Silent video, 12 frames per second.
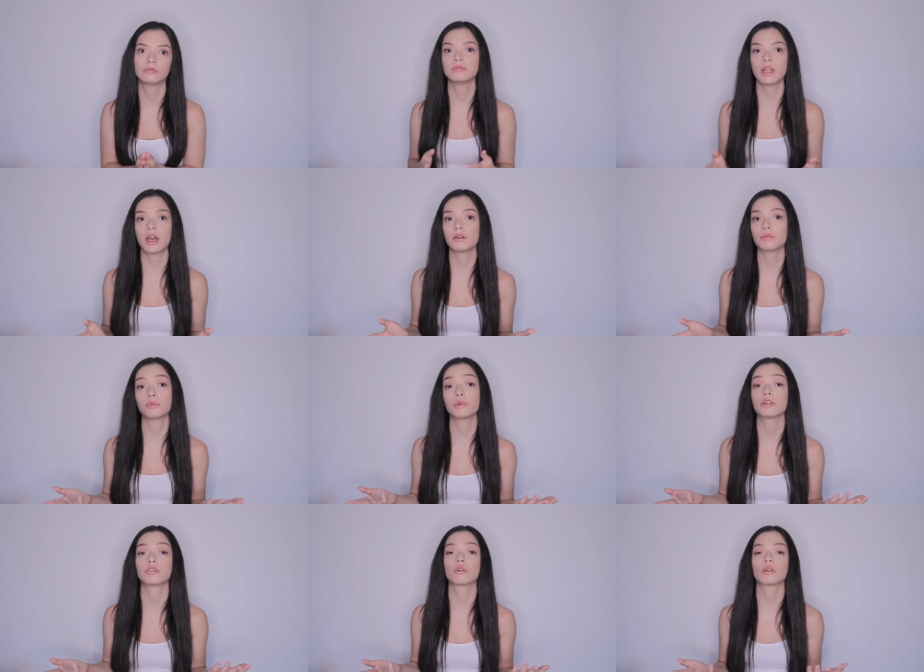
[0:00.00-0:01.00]
that
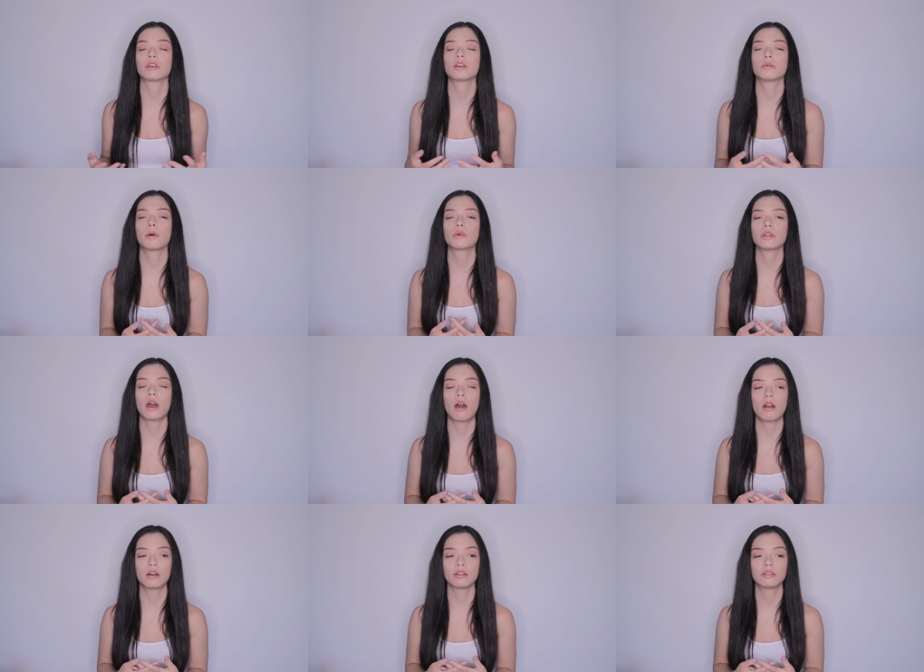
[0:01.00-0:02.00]
we are talking about the
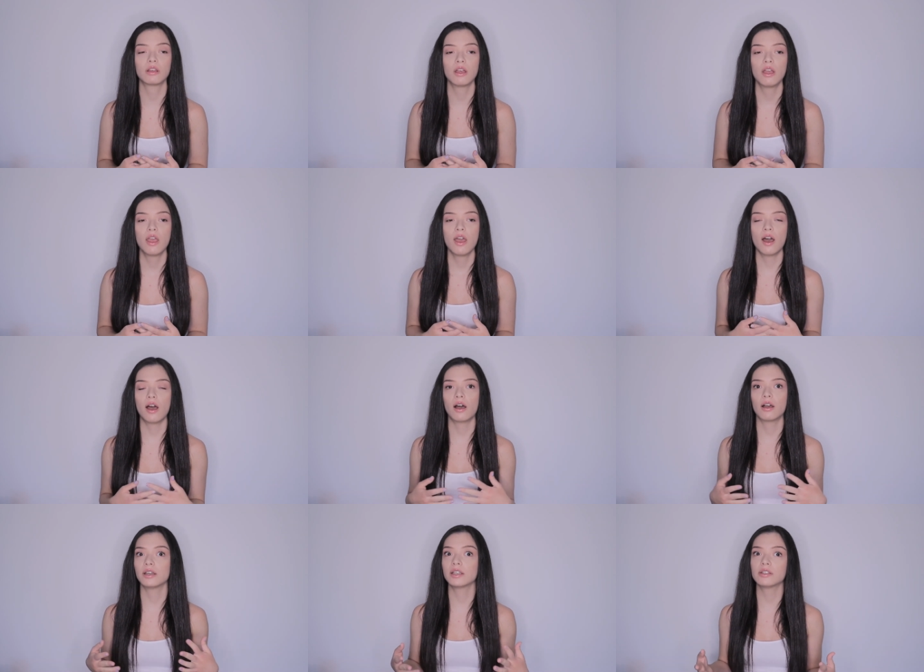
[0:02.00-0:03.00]
heart.
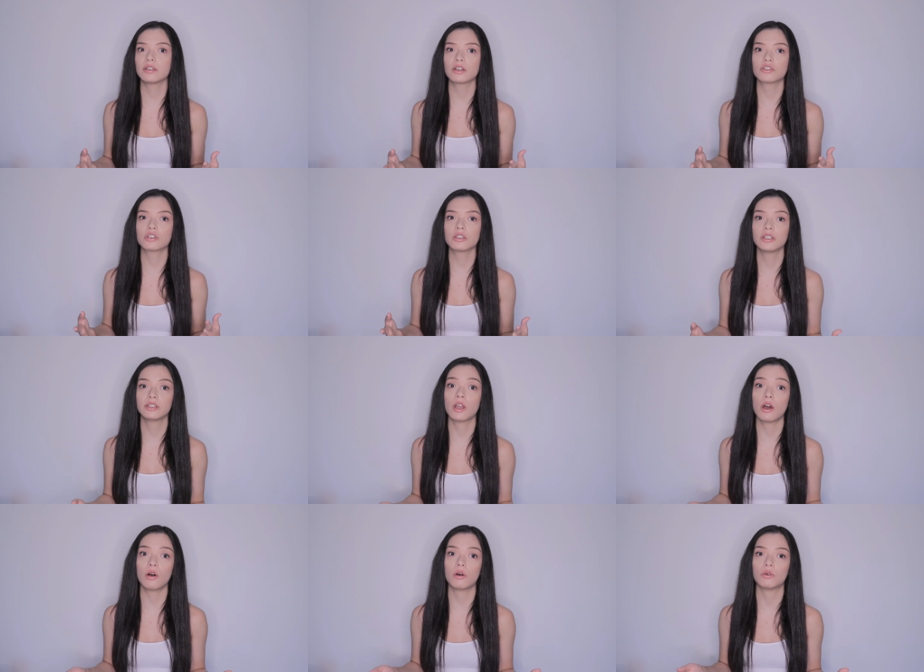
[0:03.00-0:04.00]
It is actually
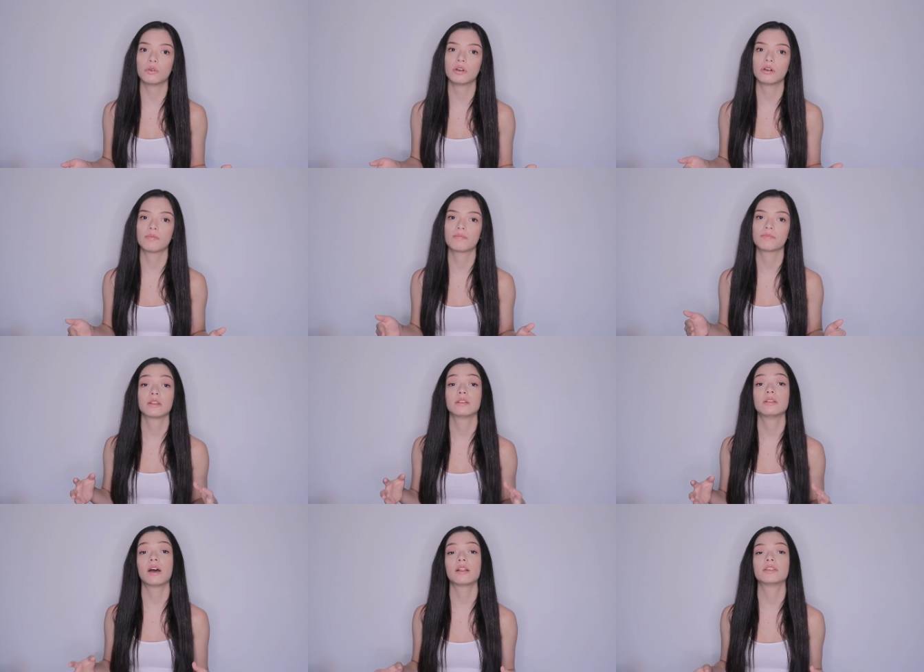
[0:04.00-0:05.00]
known
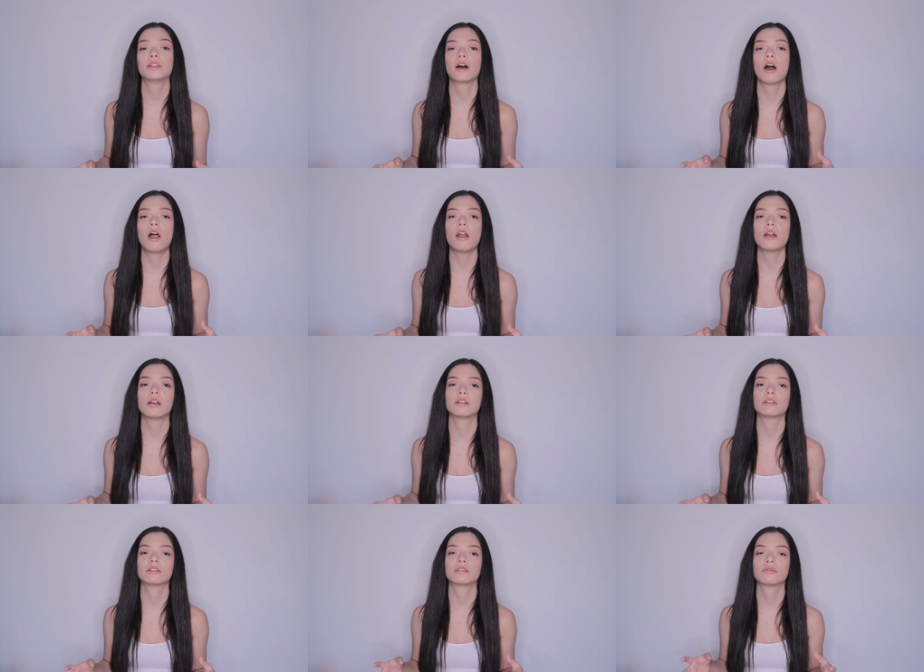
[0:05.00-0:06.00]
that the
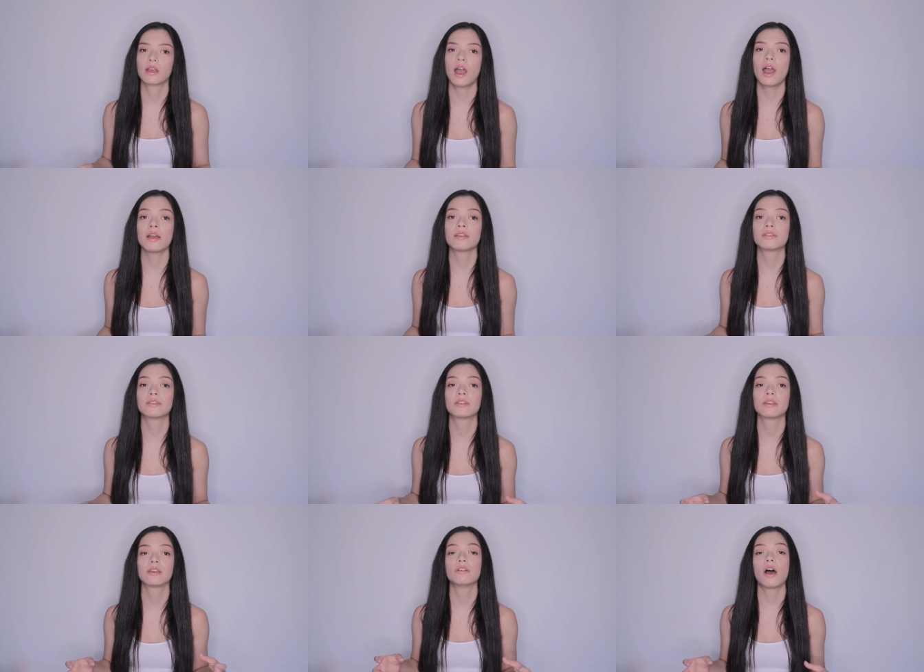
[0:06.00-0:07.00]
heart
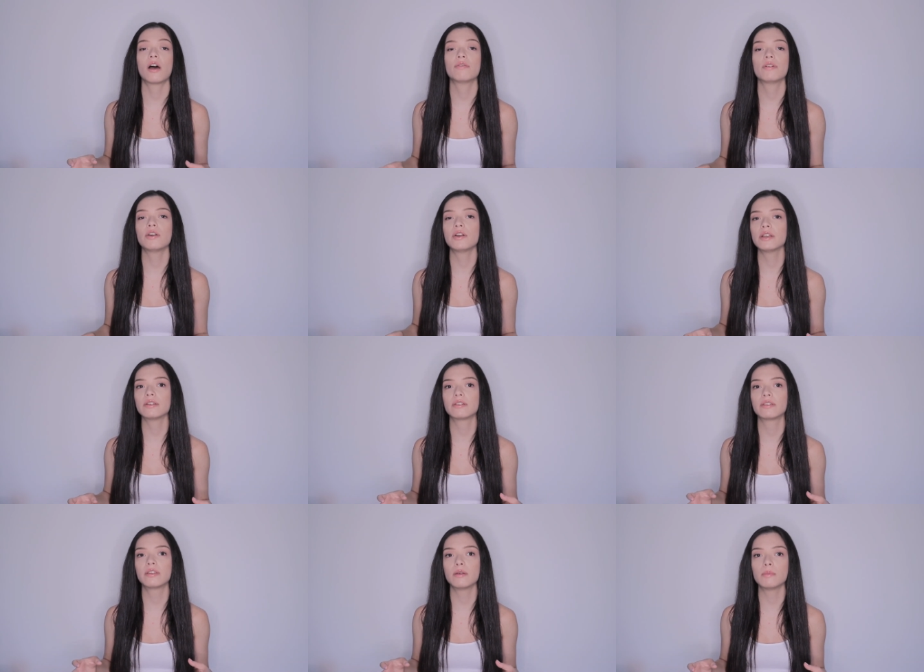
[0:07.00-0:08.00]
has a very
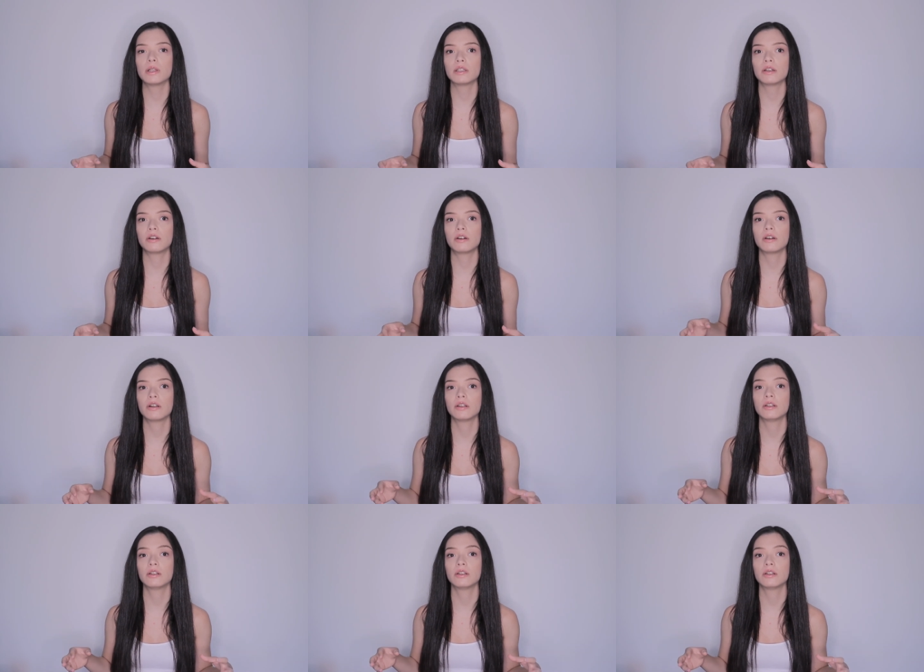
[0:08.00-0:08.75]
similar